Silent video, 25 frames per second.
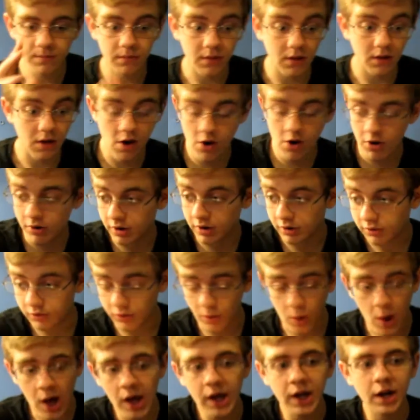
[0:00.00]
Alrighty, so
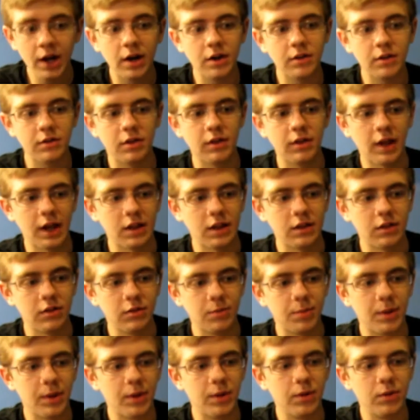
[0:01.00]
I honestly like this
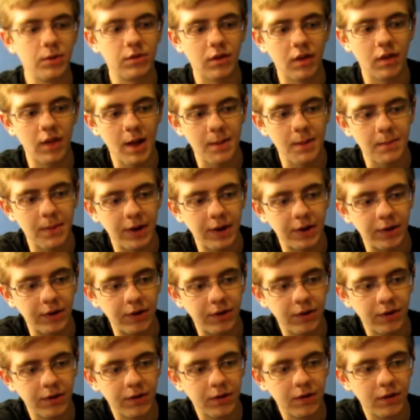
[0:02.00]
pose a lot better
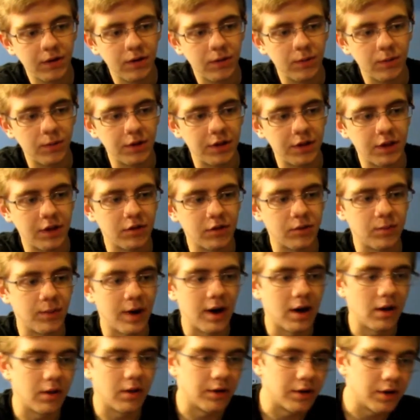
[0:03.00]
with his
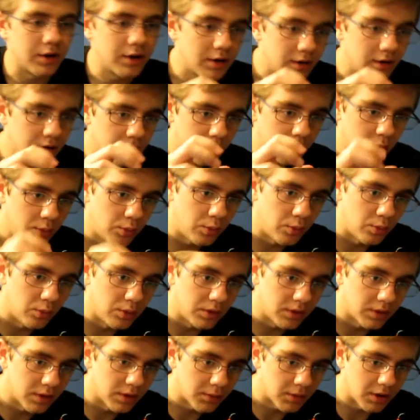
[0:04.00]
regular... Ooh,
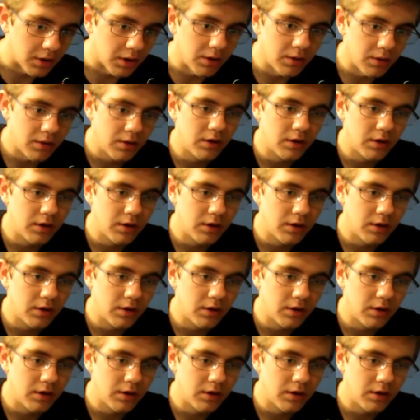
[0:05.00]
there we go.